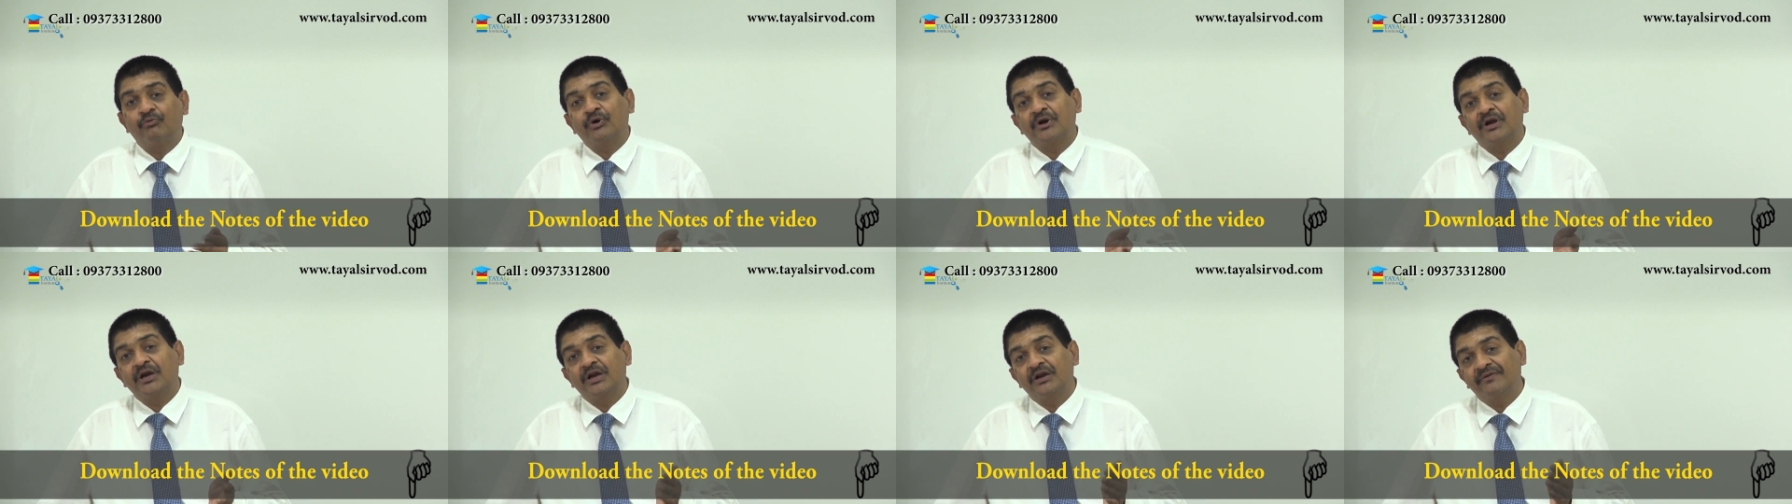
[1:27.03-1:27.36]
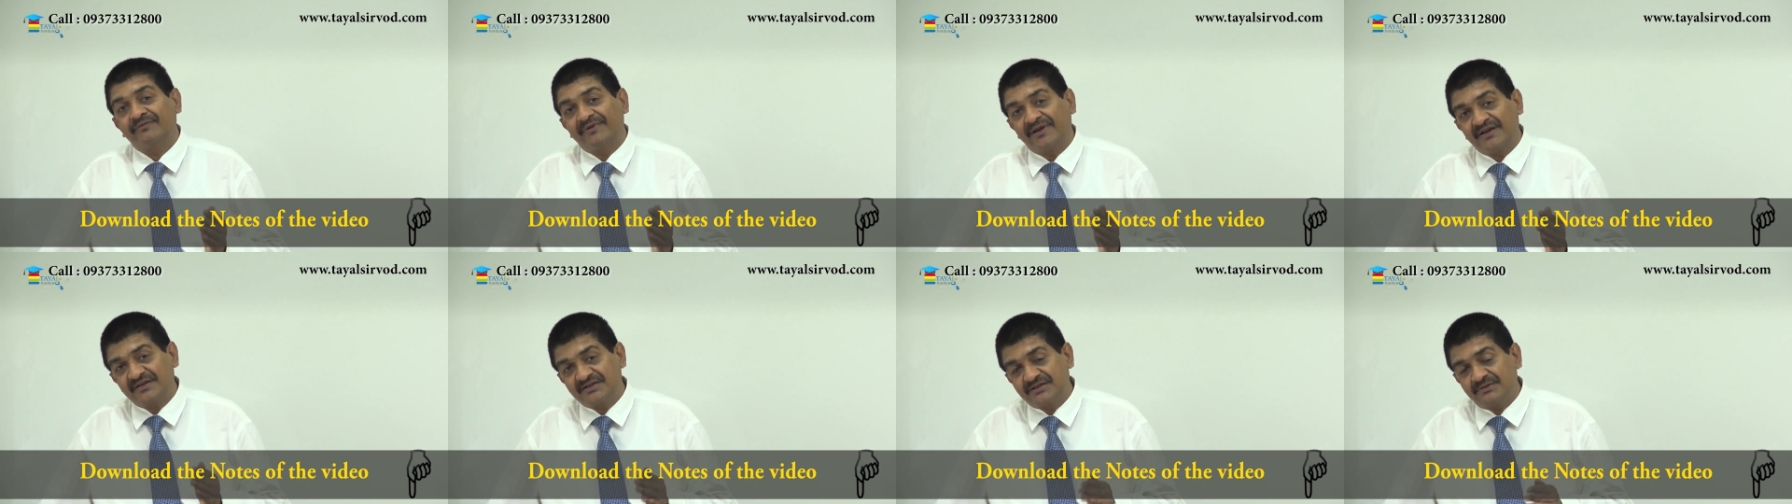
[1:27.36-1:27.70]
what kind
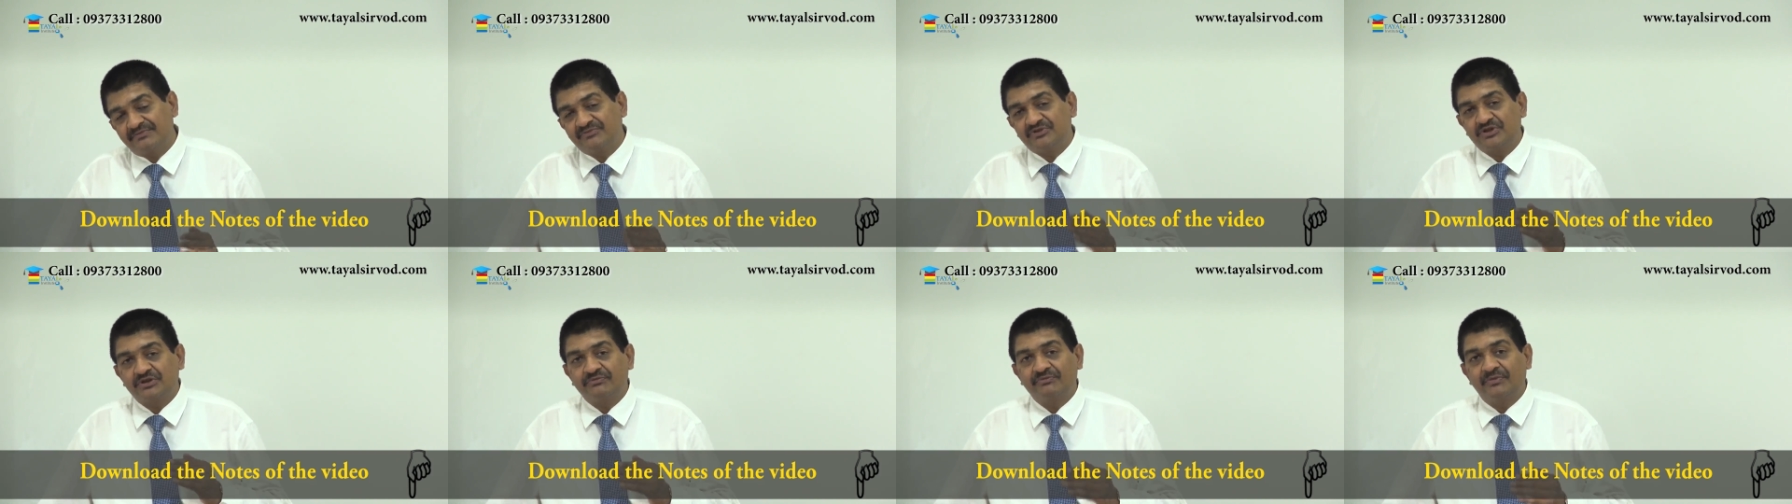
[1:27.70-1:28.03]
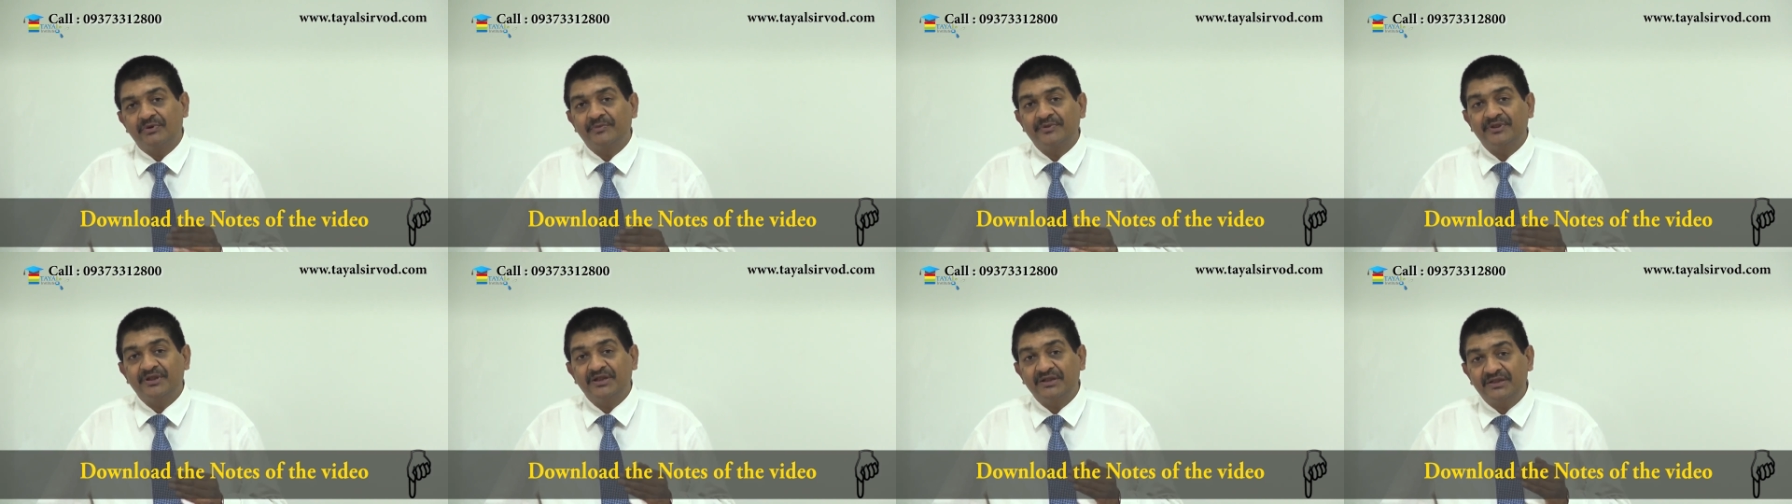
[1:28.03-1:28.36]
of exemption
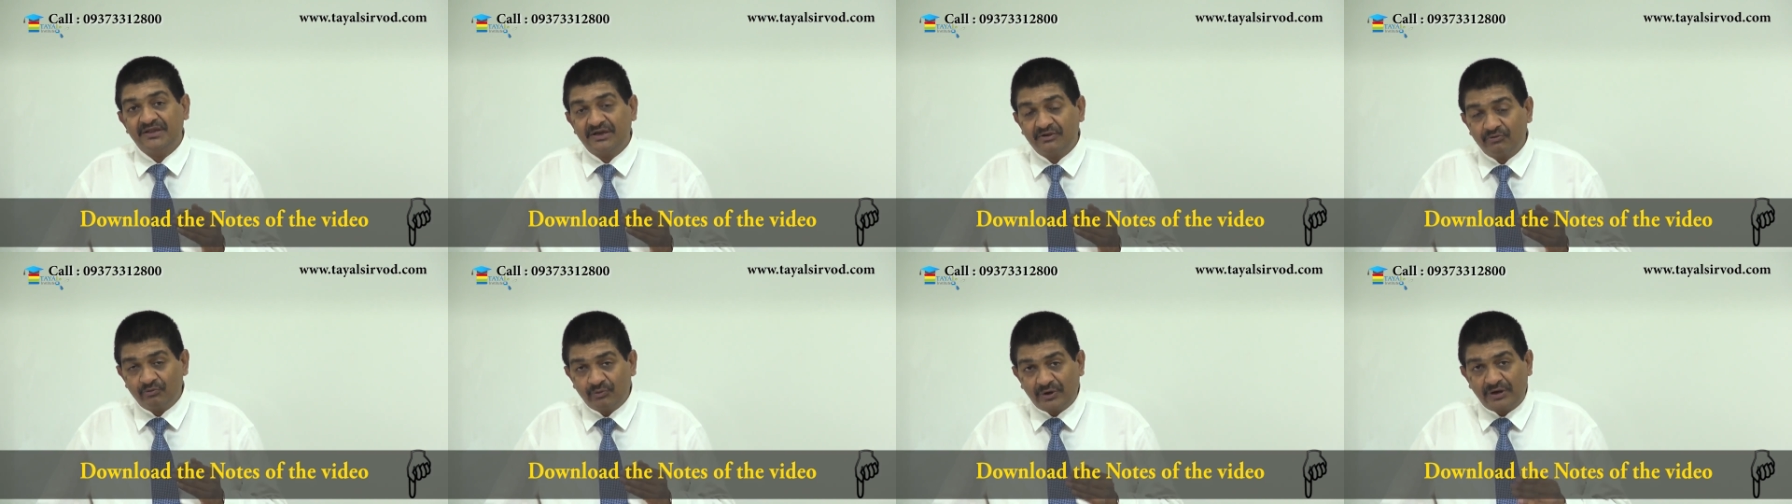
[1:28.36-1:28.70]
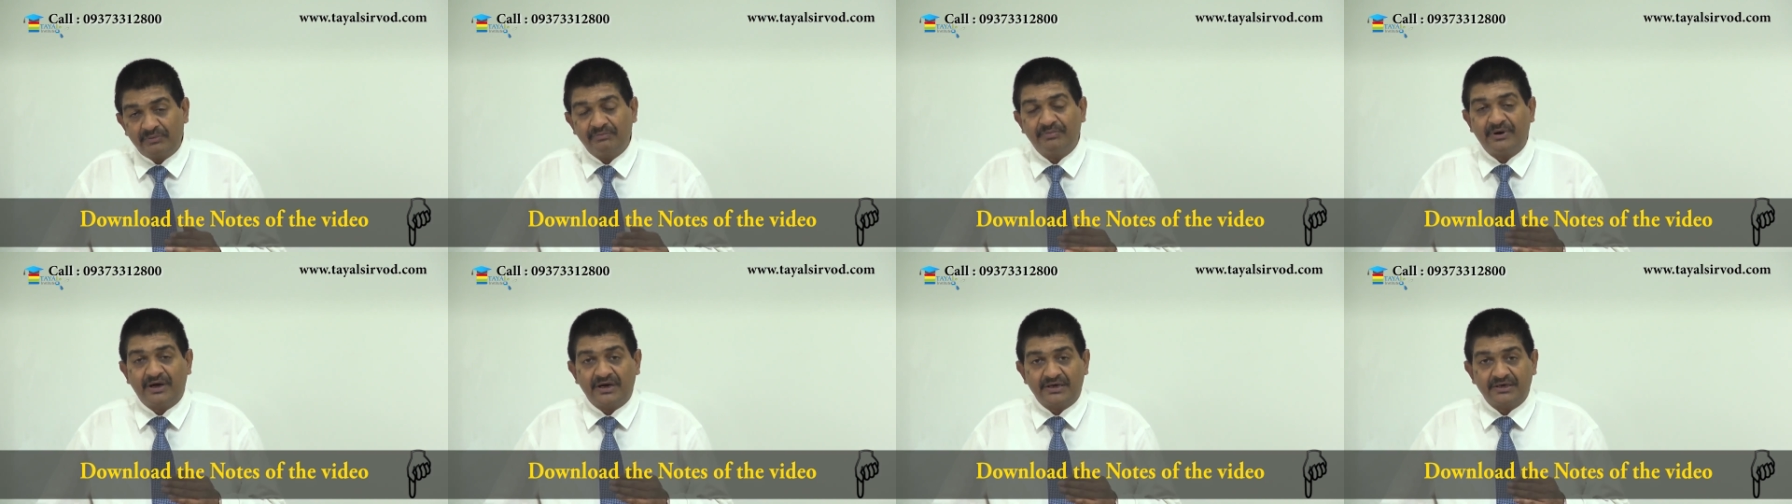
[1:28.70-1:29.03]
will be there, that is
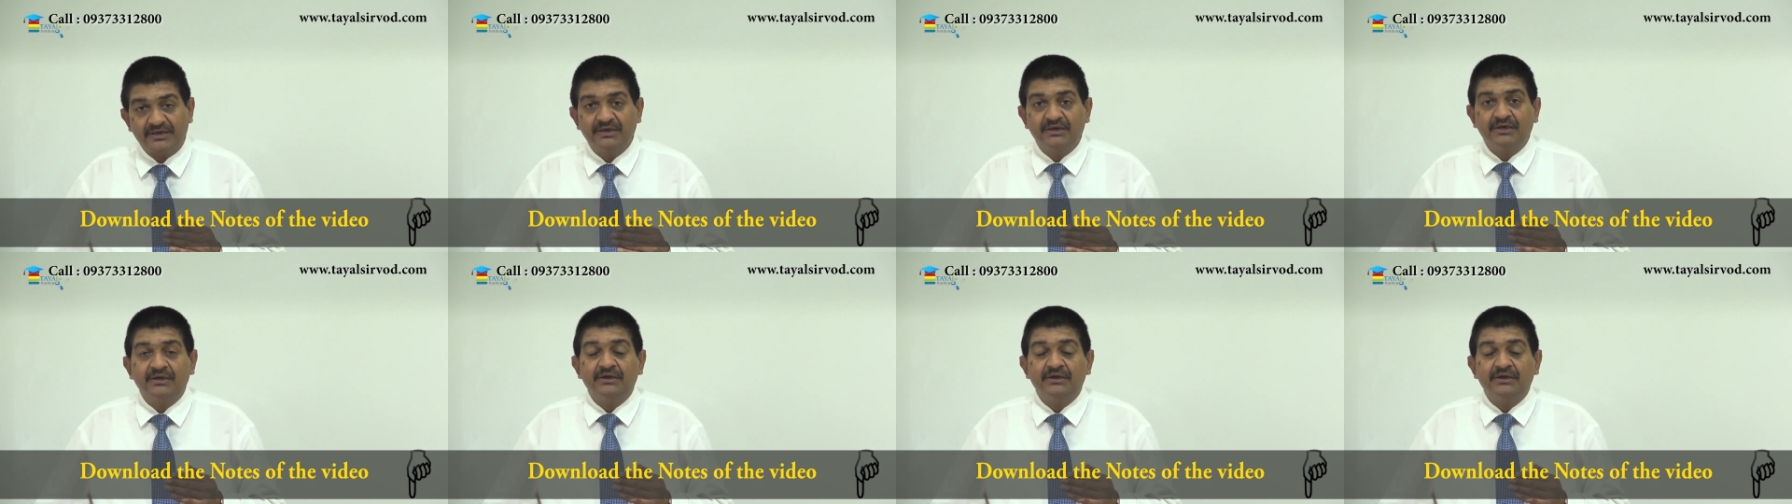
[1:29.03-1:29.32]
one part.